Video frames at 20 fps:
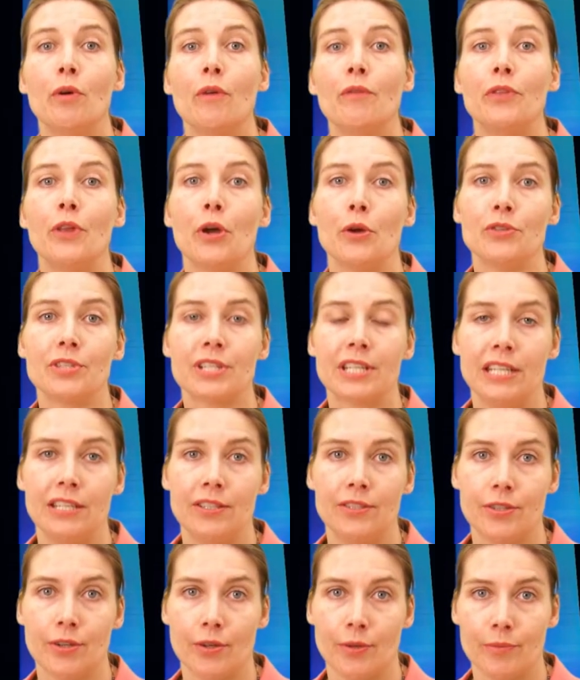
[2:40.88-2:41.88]
of those key
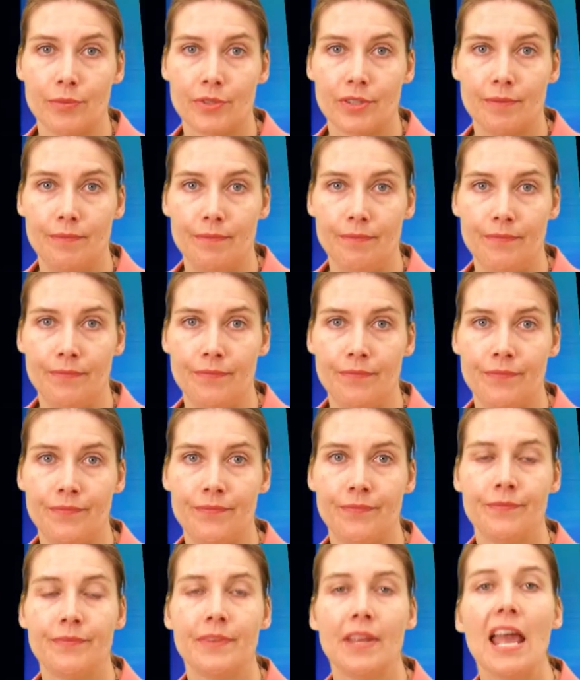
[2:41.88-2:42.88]
terms.
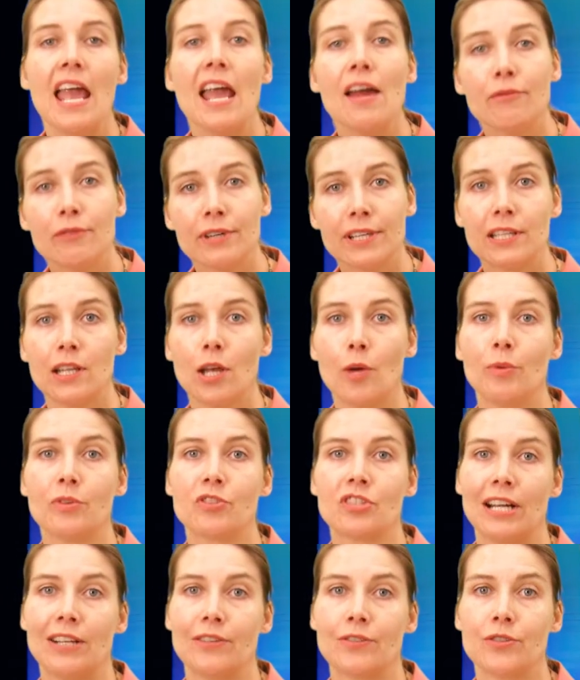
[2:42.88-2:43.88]
Every Global
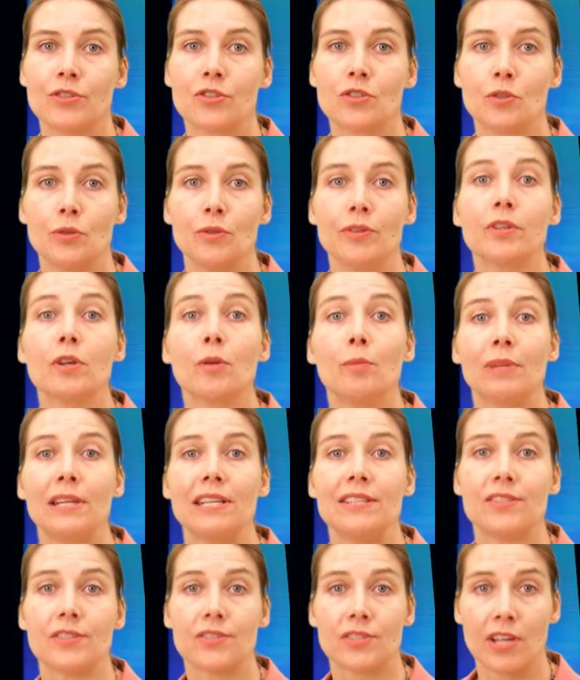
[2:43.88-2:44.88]
Challenges student
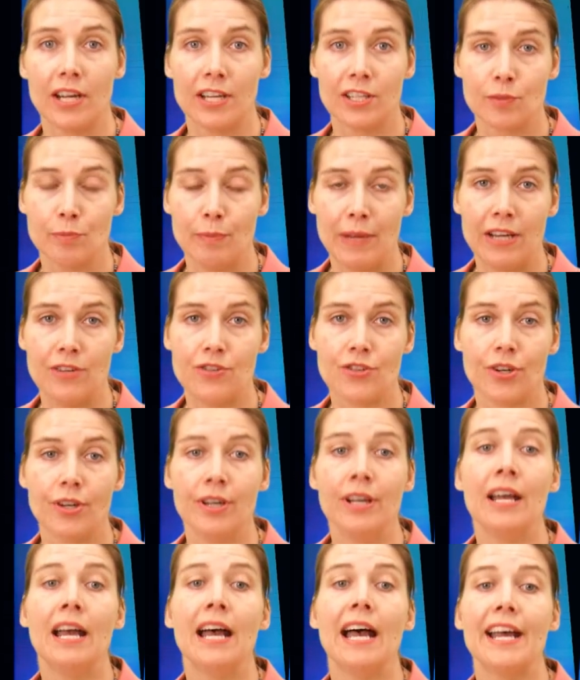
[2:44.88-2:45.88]
completes a science major
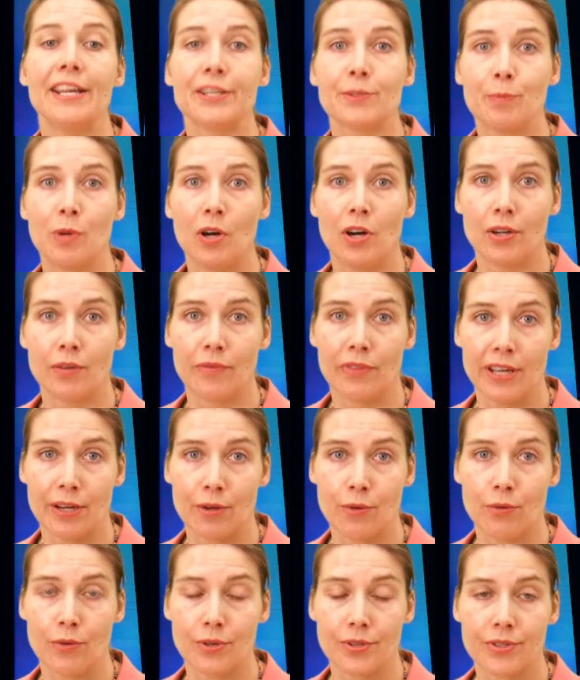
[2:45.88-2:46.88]
as part of their
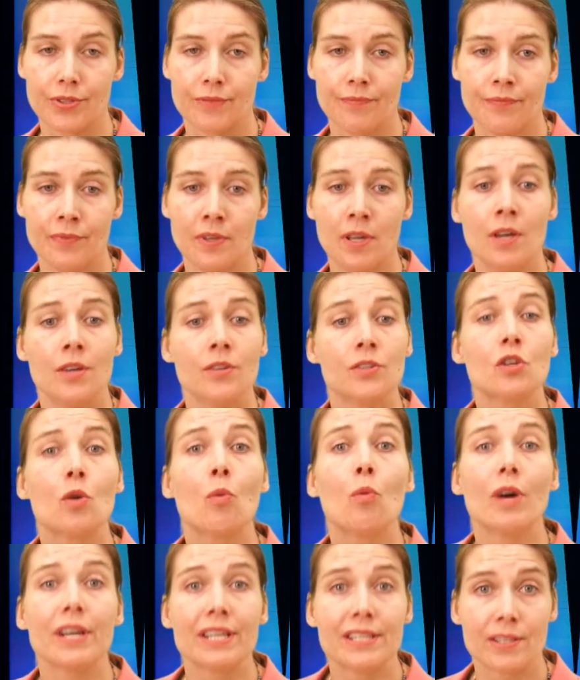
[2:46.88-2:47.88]
course. So
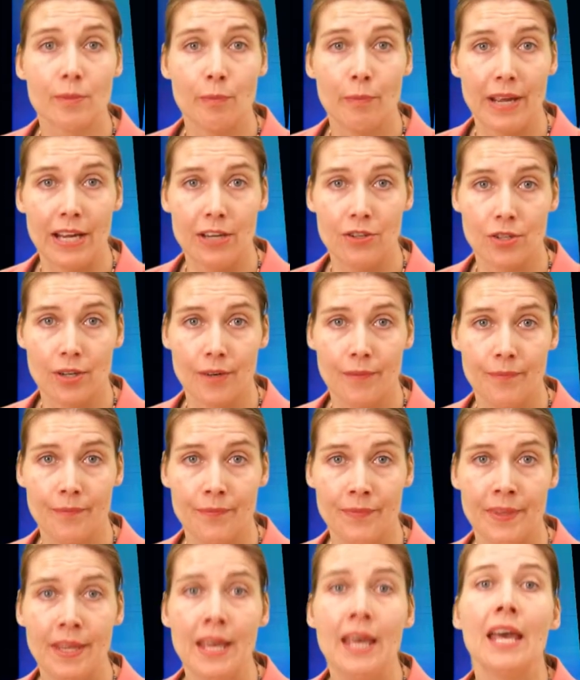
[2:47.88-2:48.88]
what is a major?
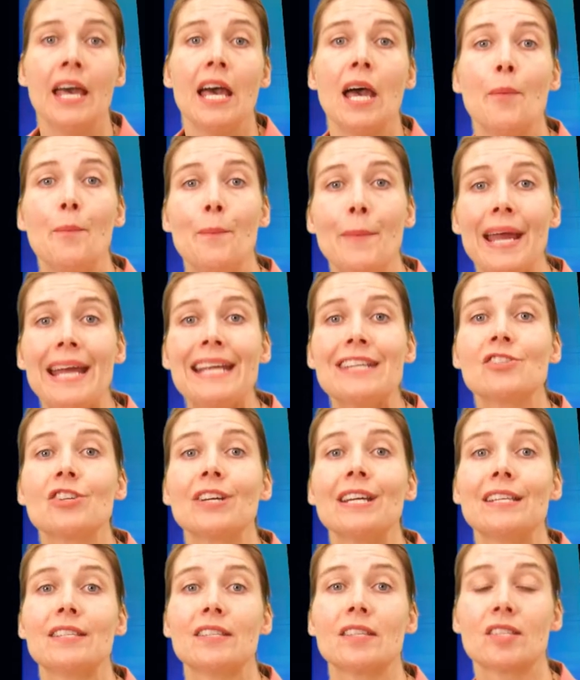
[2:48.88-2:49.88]
A major
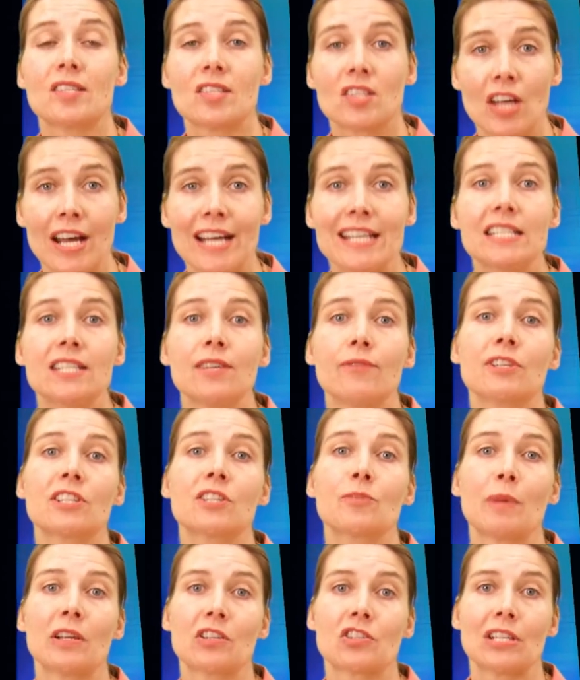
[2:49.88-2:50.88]
is a scientific
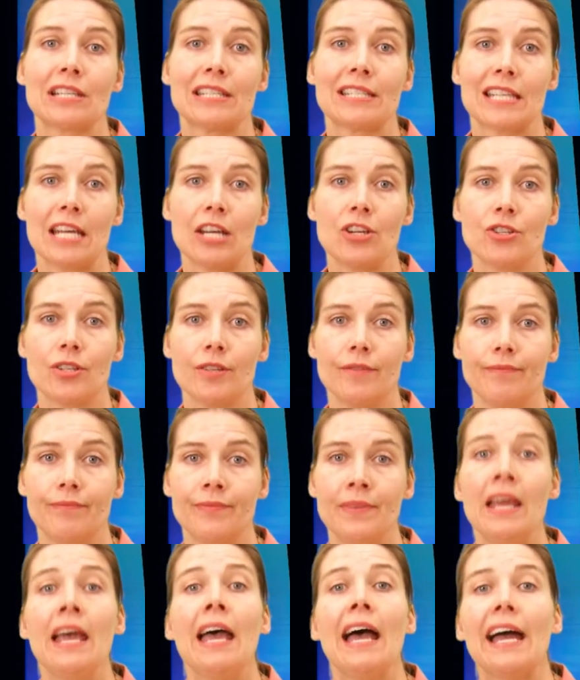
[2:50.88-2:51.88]
specialization,
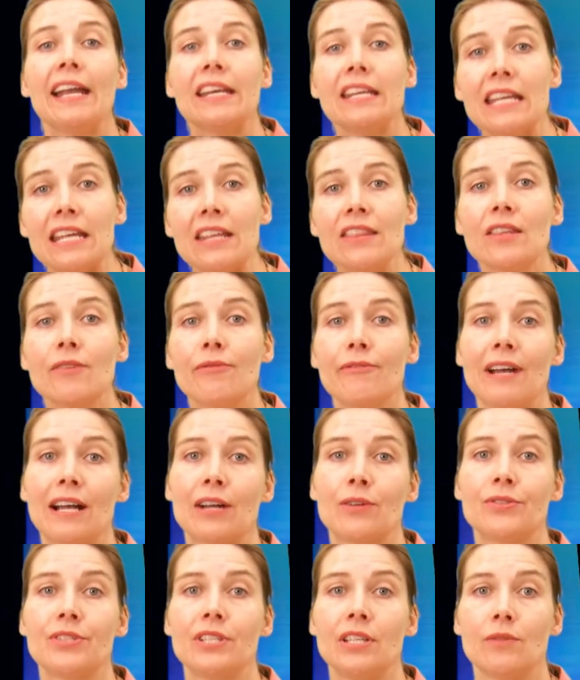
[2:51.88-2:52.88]
and in the
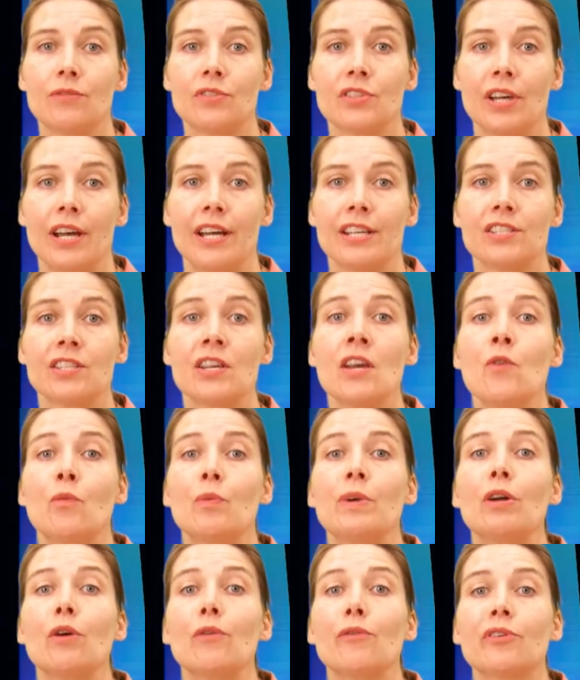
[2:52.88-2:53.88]
Faculty of Science
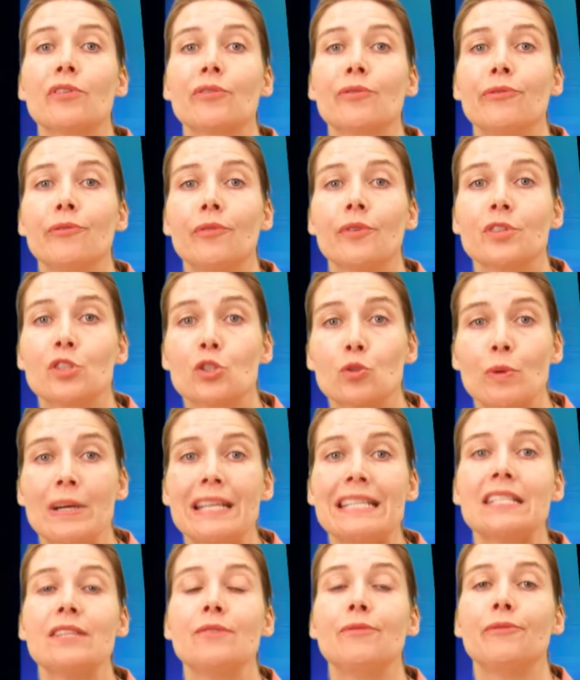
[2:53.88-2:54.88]
we offer
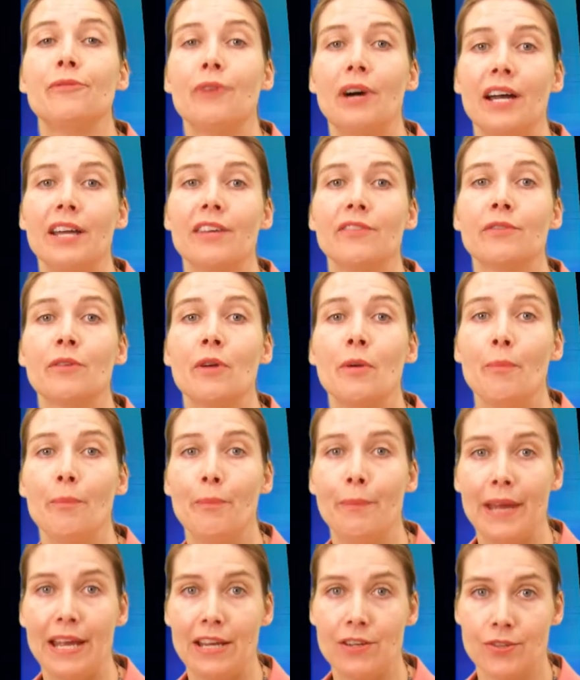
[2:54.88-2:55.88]
25
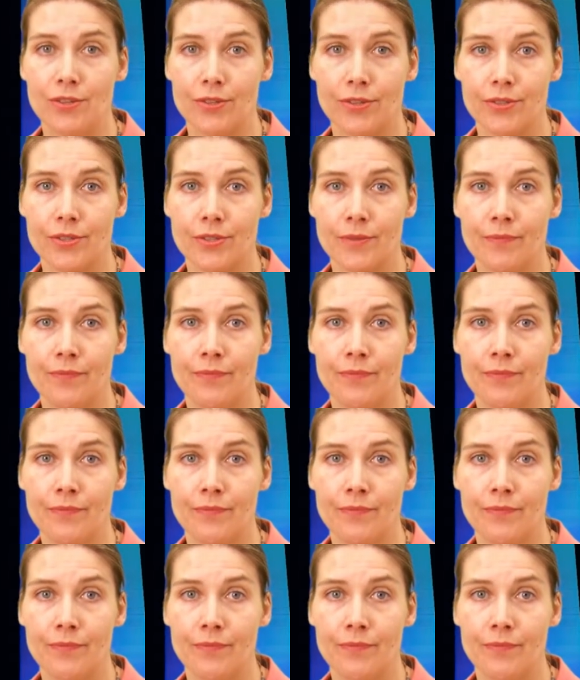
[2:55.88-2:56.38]
majors.